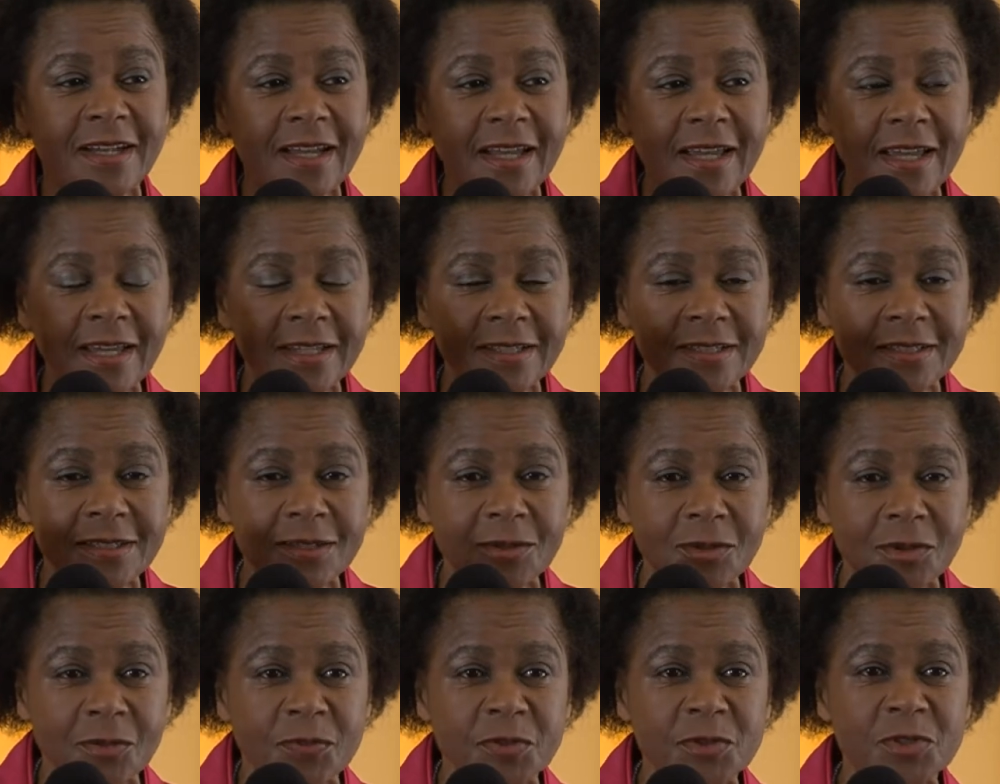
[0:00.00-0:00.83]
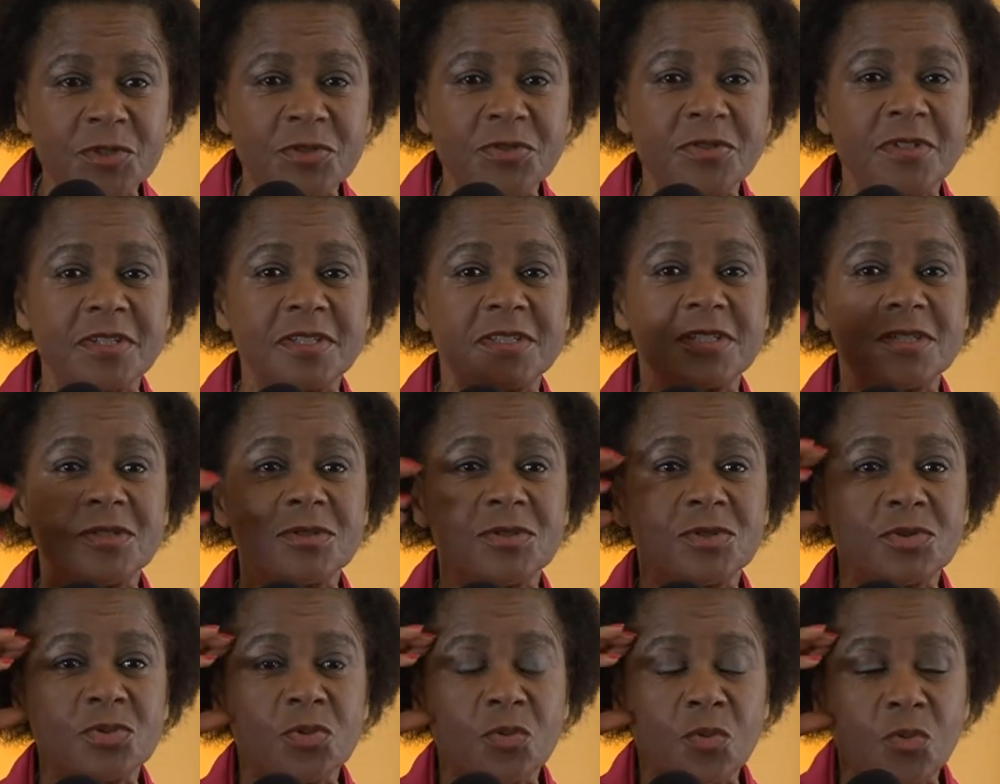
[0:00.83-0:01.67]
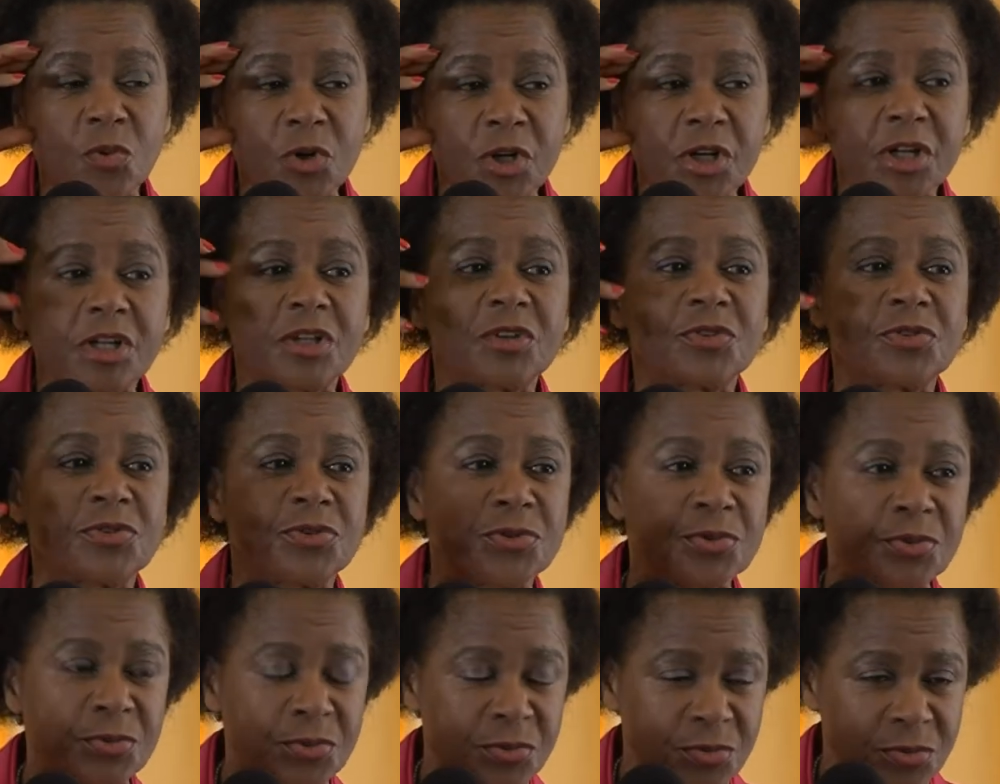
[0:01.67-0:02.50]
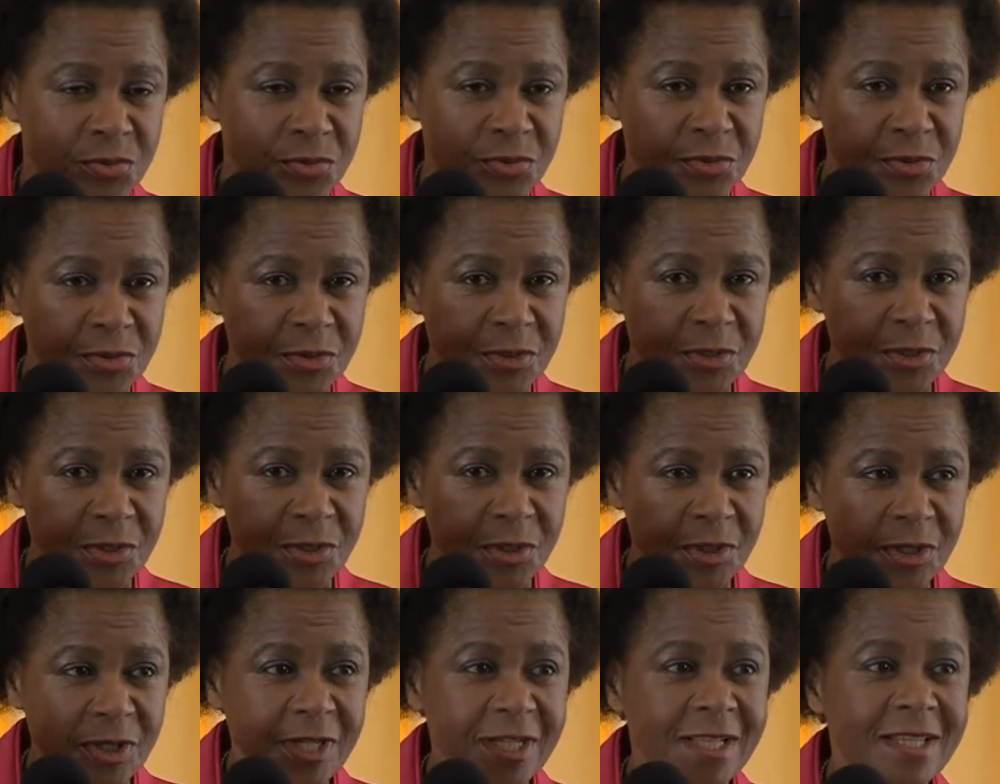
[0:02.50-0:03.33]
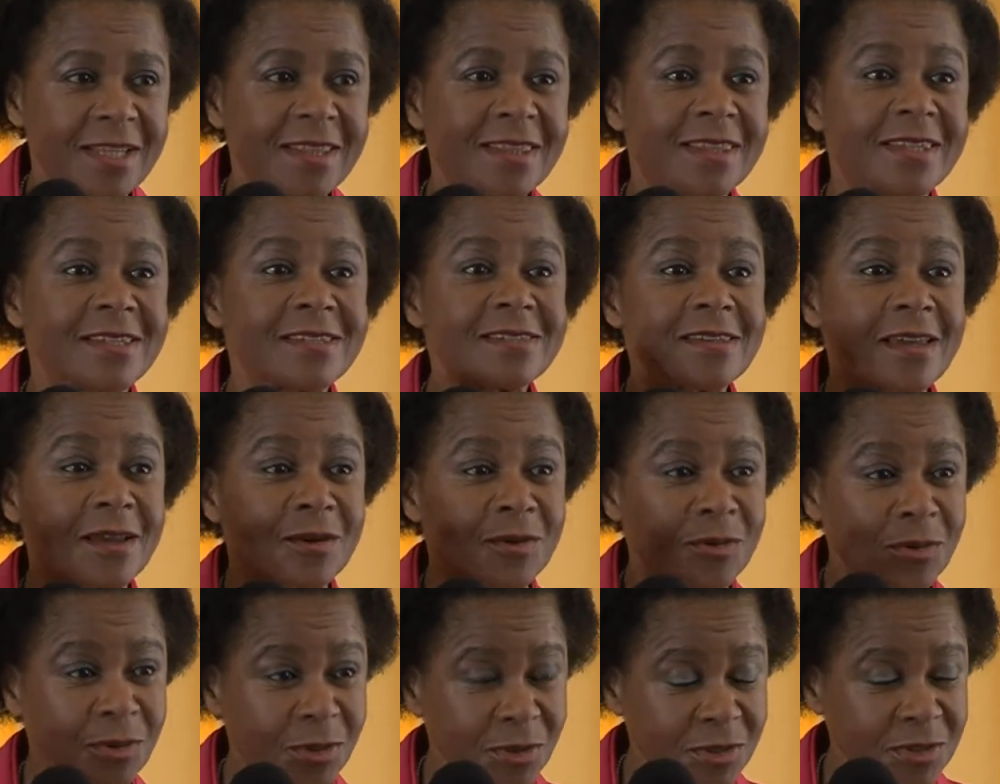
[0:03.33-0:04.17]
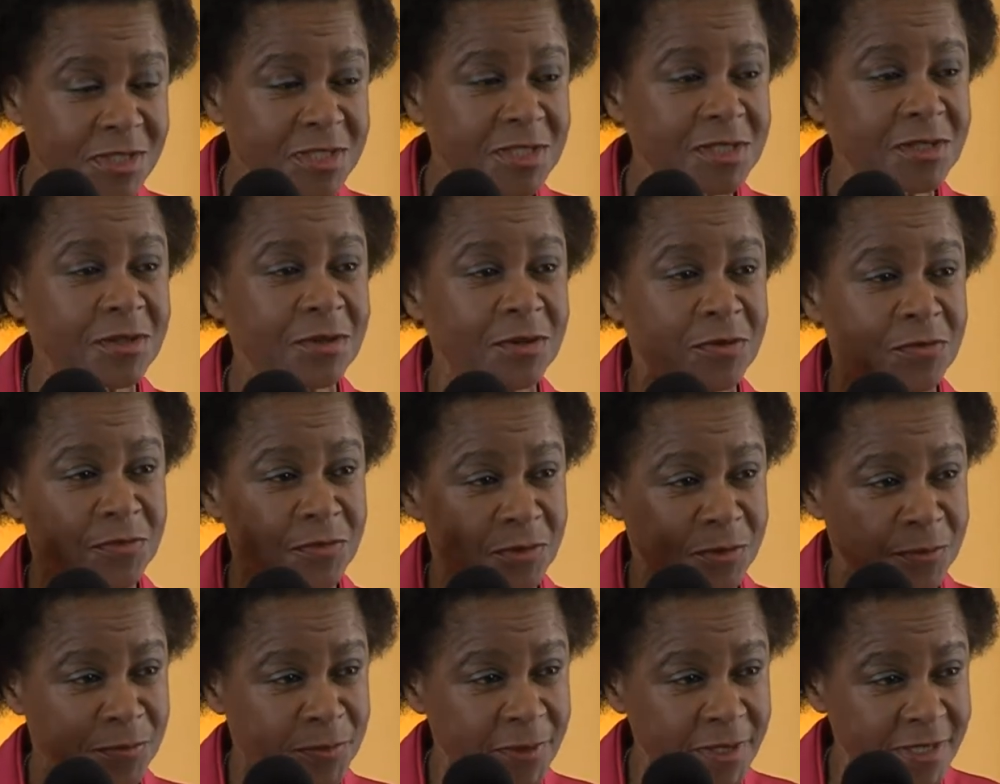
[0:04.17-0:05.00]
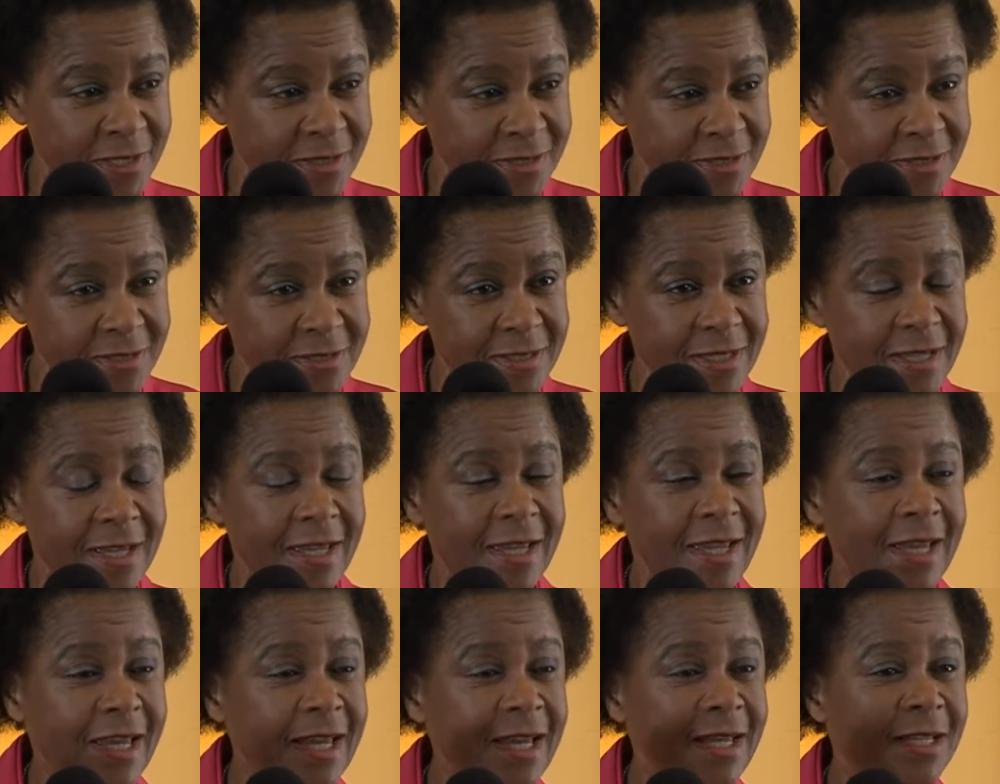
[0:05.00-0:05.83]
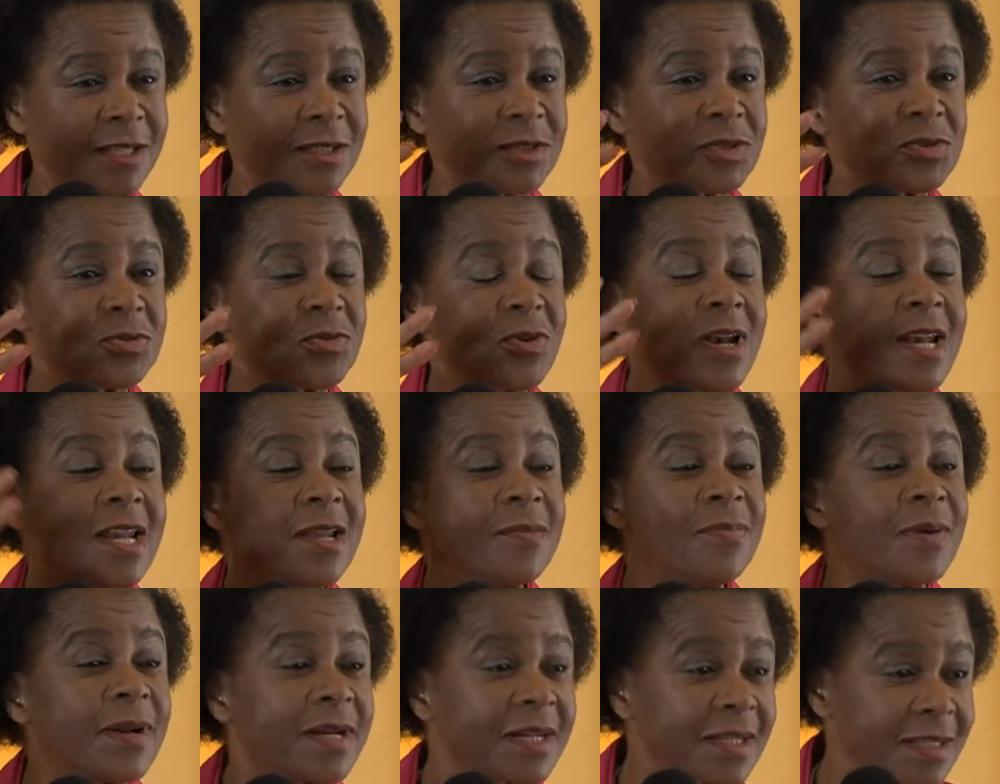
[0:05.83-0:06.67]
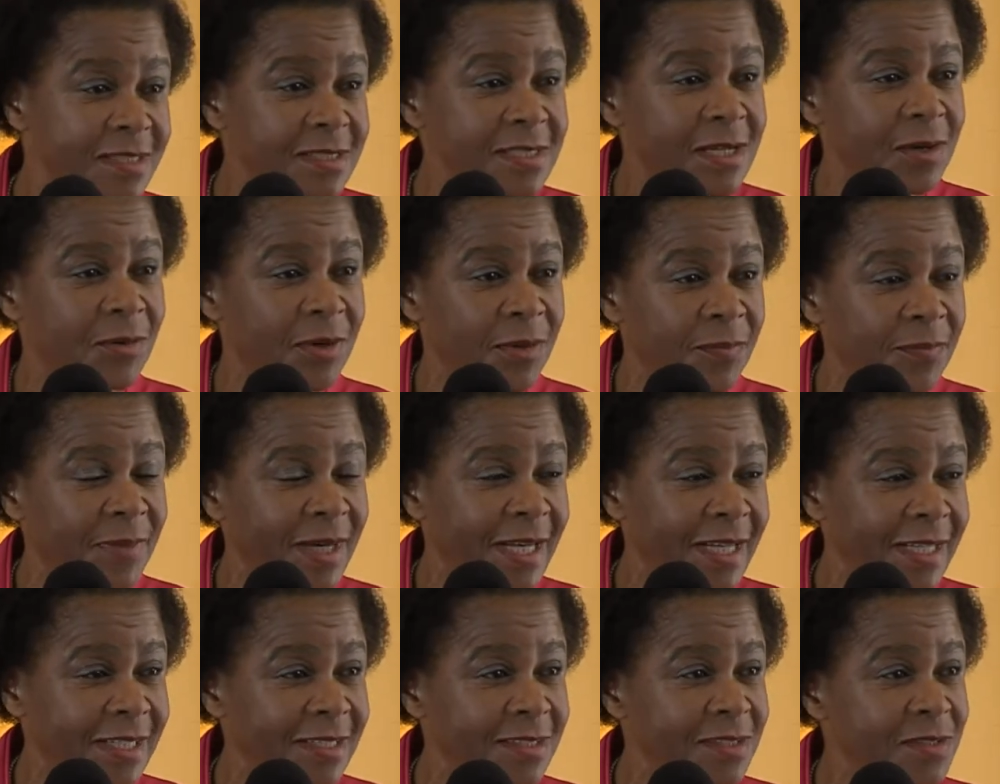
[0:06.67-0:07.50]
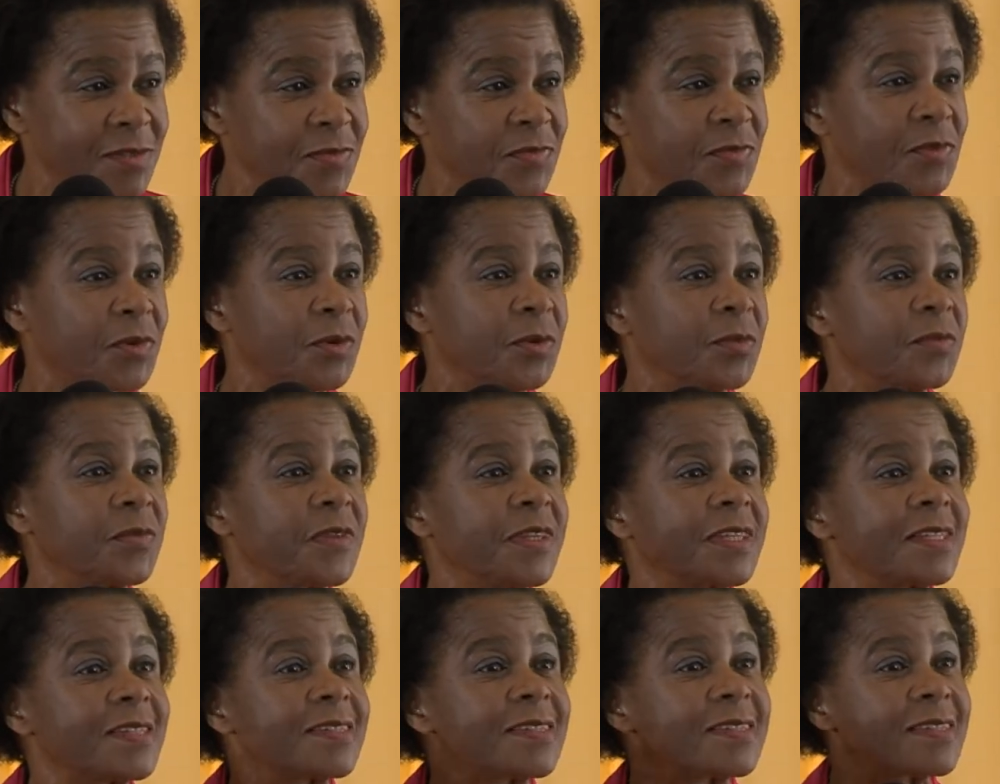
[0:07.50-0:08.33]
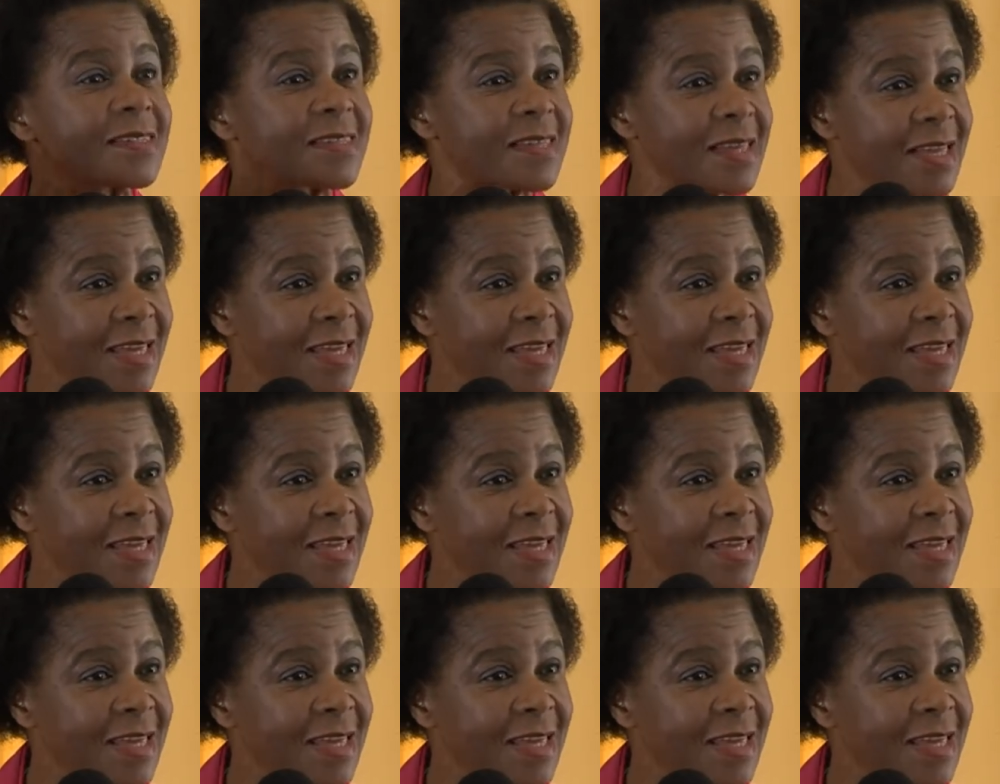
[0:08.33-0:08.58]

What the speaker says: had the opportunity to work through the psychology of the oppressed and to liberate our minds from this